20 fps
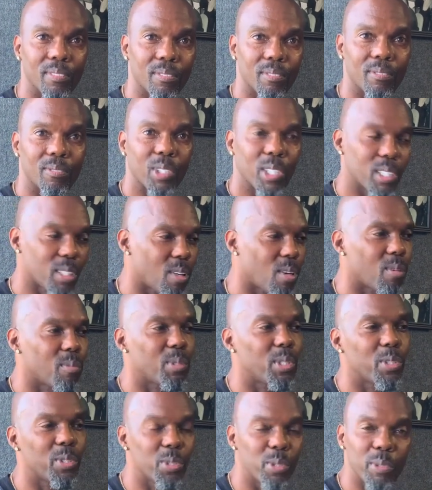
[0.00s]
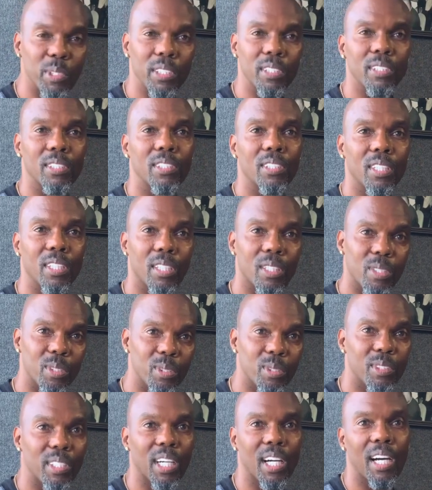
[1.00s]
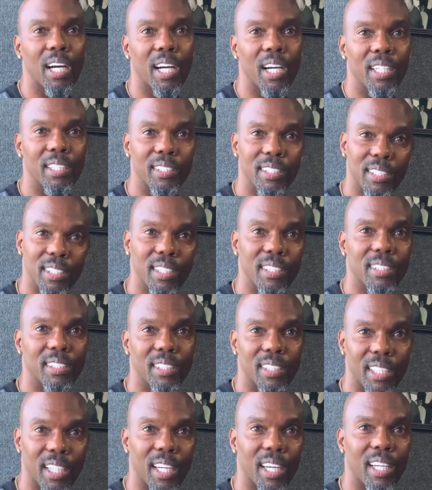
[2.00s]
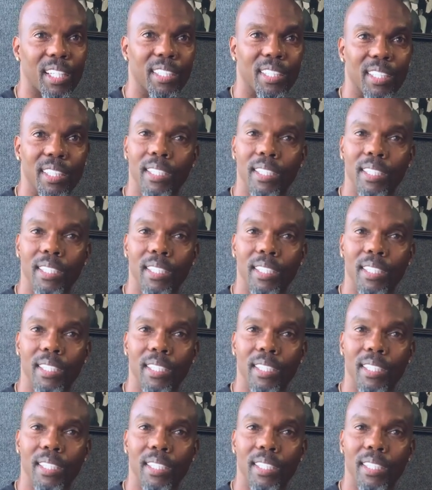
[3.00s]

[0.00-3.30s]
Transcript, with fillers: What homie, who went to jail, who died, to this, to that.